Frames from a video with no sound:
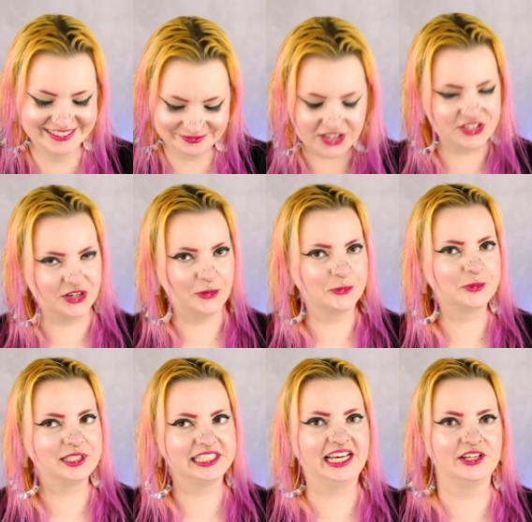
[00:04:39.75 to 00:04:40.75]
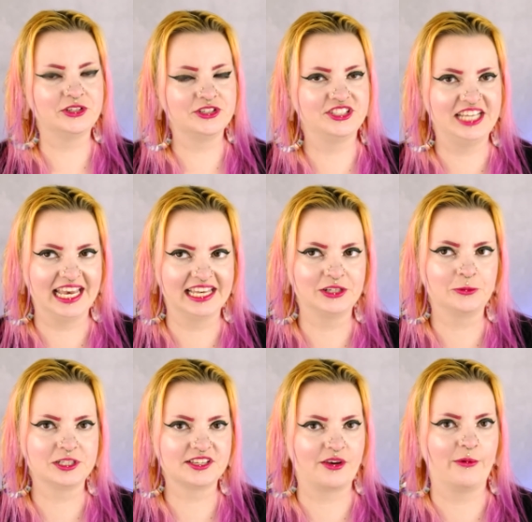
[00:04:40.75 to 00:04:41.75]
You don't really understand
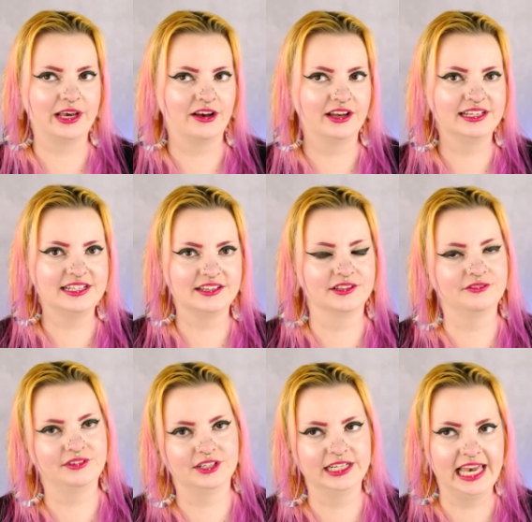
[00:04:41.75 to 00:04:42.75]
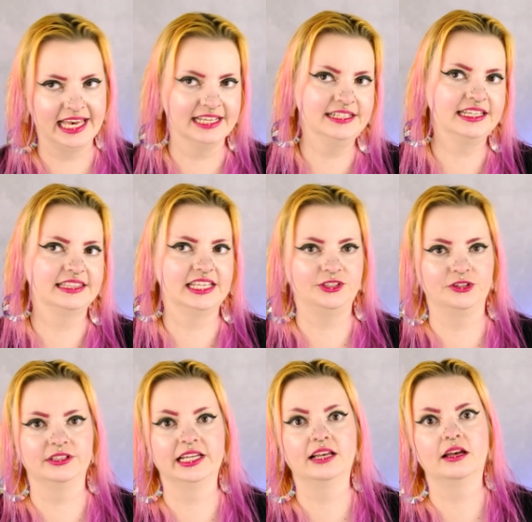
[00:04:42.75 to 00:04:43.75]
what's going on until the very end, and then you're
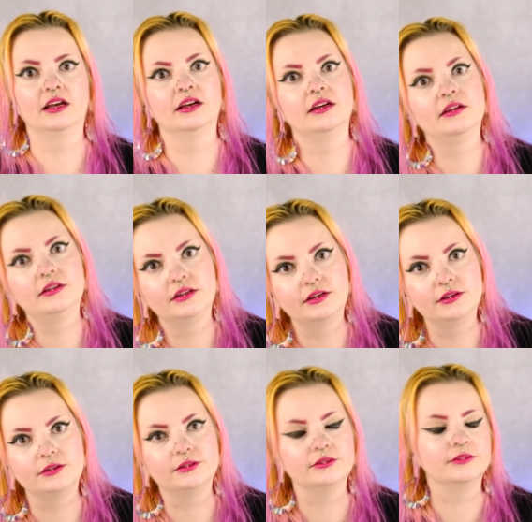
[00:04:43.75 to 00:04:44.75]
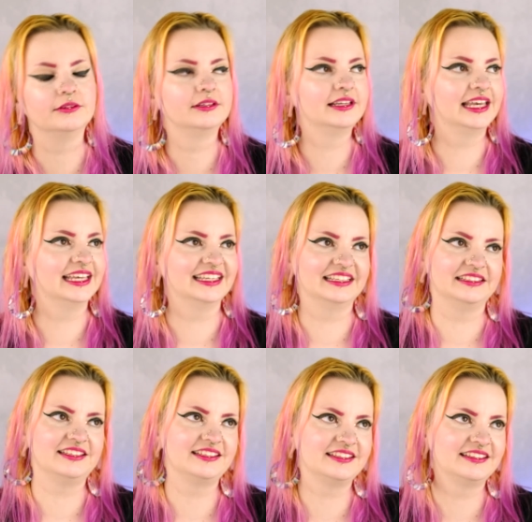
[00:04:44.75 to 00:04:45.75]
like, oh.
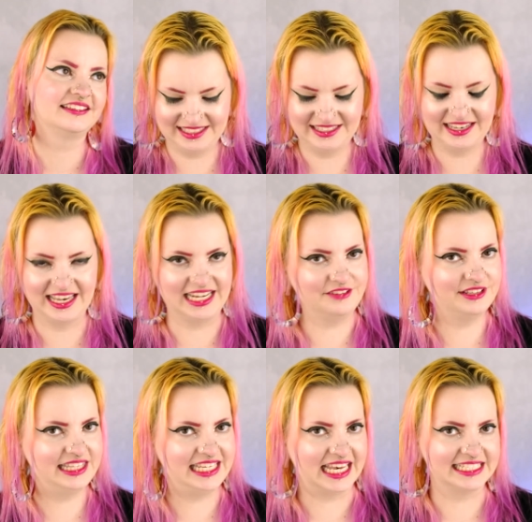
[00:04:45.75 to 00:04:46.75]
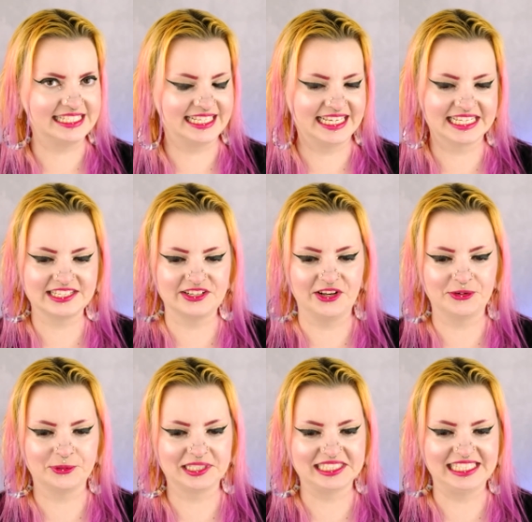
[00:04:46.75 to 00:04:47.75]
And even the ending, it's not
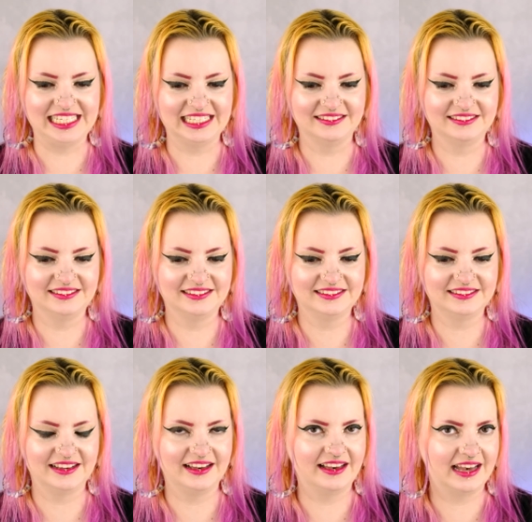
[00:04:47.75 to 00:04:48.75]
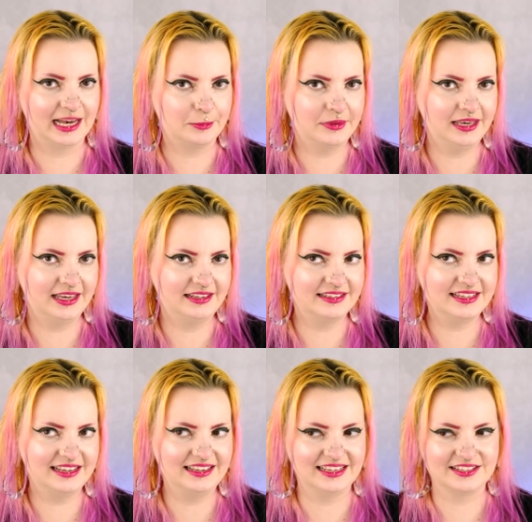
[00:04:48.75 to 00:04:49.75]
really a happy
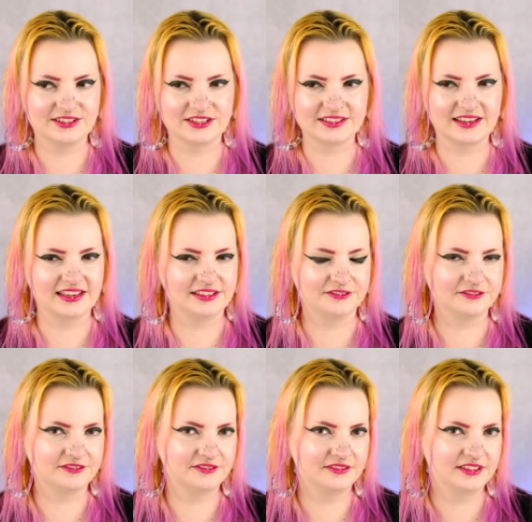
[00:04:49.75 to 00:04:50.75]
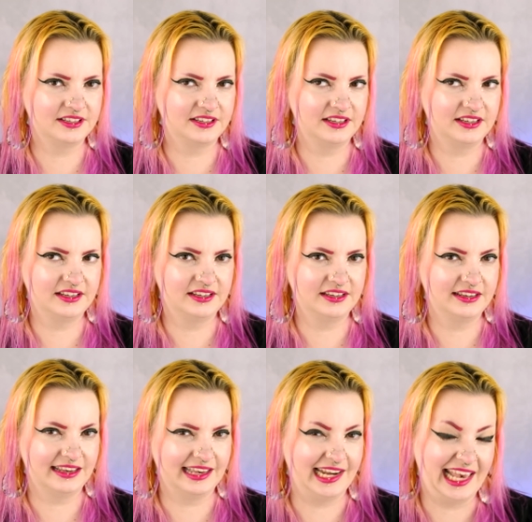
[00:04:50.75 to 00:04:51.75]
ending. It's just kind of
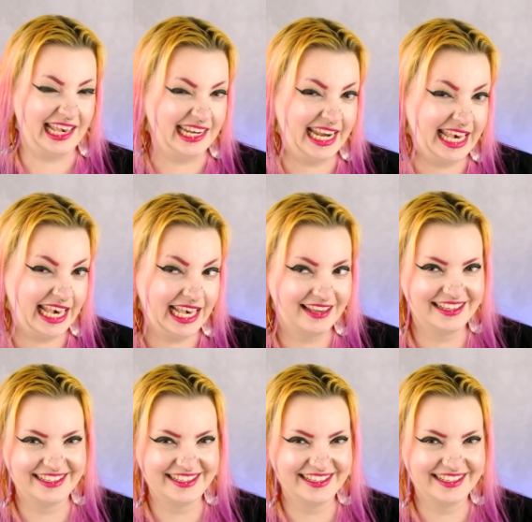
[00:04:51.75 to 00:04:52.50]
an ending.